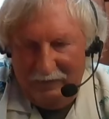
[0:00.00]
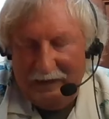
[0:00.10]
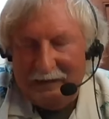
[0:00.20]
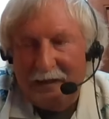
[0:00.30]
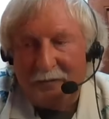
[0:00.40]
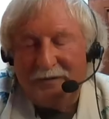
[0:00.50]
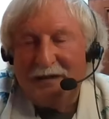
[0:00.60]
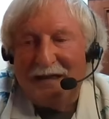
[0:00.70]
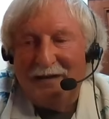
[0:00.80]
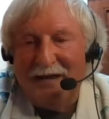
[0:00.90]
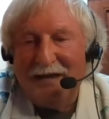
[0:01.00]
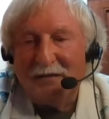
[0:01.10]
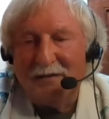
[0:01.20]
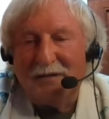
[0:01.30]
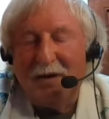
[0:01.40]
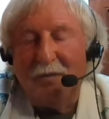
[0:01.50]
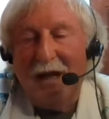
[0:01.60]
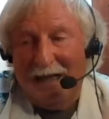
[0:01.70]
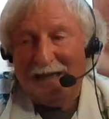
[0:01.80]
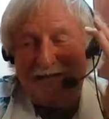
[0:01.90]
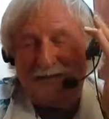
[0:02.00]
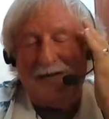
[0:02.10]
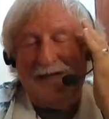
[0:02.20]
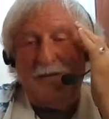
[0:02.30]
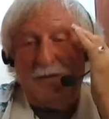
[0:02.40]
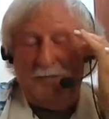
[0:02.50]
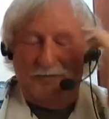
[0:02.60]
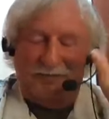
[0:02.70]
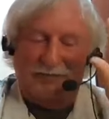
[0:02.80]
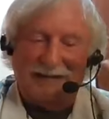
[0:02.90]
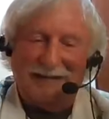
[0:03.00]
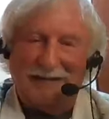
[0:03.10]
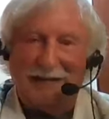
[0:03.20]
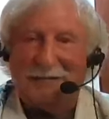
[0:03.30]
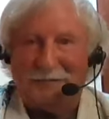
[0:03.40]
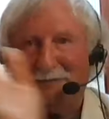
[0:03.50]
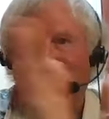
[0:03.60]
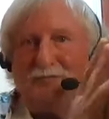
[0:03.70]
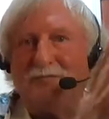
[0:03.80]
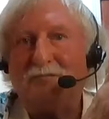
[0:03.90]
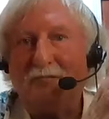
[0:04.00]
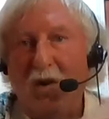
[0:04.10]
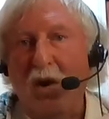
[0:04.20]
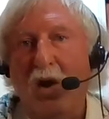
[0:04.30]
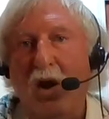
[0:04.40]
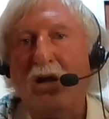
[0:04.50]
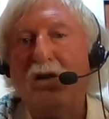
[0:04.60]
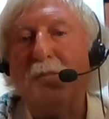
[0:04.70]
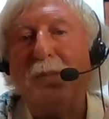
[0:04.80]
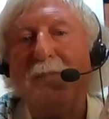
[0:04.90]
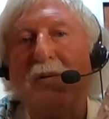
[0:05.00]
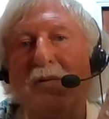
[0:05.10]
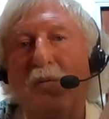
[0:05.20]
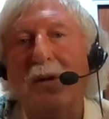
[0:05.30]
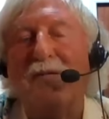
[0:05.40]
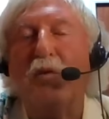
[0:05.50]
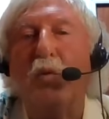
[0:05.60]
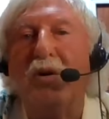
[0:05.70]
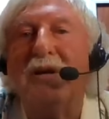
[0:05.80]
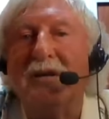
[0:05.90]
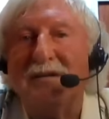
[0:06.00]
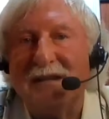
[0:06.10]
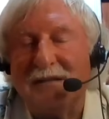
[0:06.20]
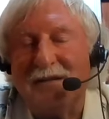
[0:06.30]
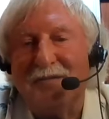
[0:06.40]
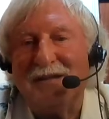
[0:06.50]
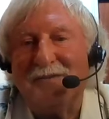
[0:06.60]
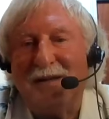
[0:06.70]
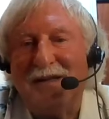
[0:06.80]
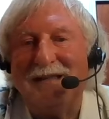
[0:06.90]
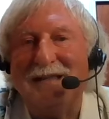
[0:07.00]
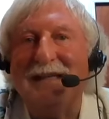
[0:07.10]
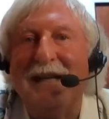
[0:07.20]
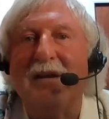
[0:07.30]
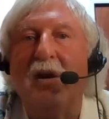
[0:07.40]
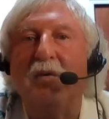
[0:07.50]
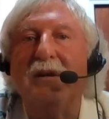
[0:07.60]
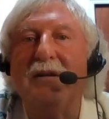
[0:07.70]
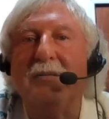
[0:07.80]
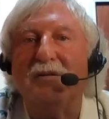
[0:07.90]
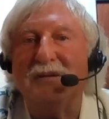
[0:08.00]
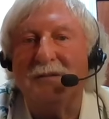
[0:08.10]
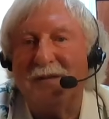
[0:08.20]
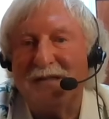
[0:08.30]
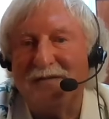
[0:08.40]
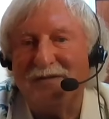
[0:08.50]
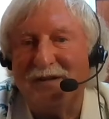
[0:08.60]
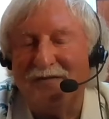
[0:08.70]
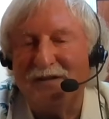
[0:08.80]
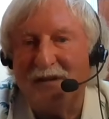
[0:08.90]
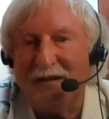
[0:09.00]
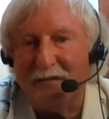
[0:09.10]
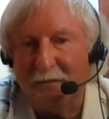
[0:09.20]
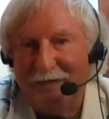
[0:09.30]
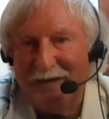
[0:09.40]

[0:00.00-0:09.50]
it helps a lot of things. So anyway, this is just all good people. We have a quirk in our system that's basically saying only the most expensive stuff is legal